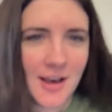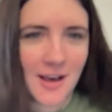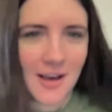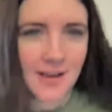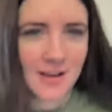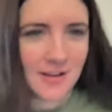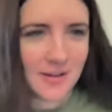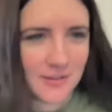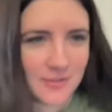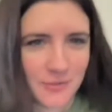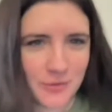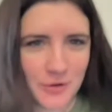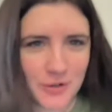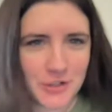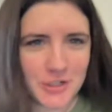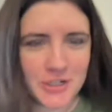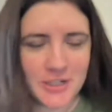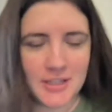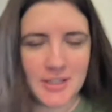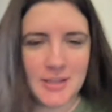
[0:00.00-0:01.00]

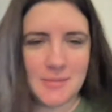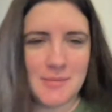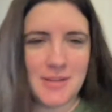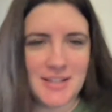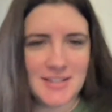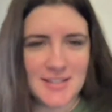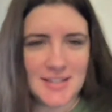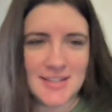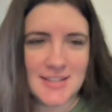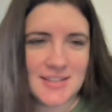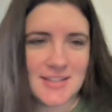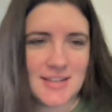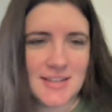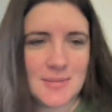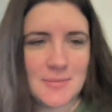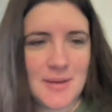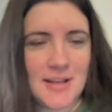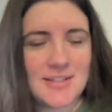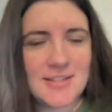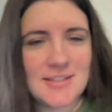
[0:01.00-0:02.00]
unfortunately, because that's not
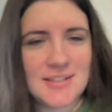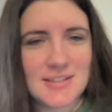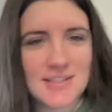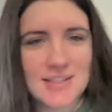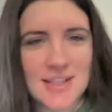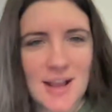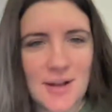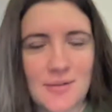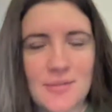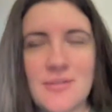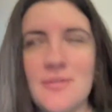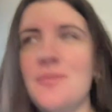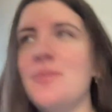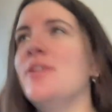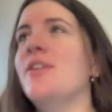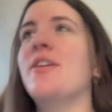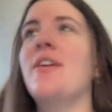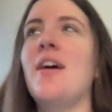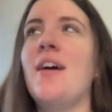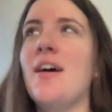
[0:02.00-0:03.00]
the best to sound
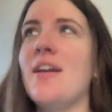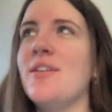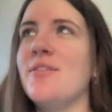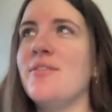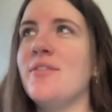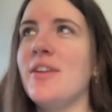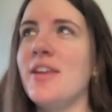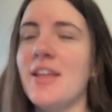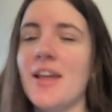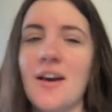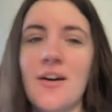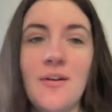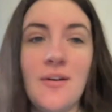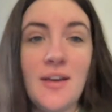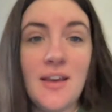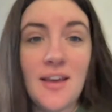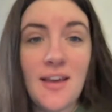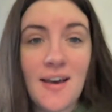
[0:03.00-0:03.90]
when you're on a video.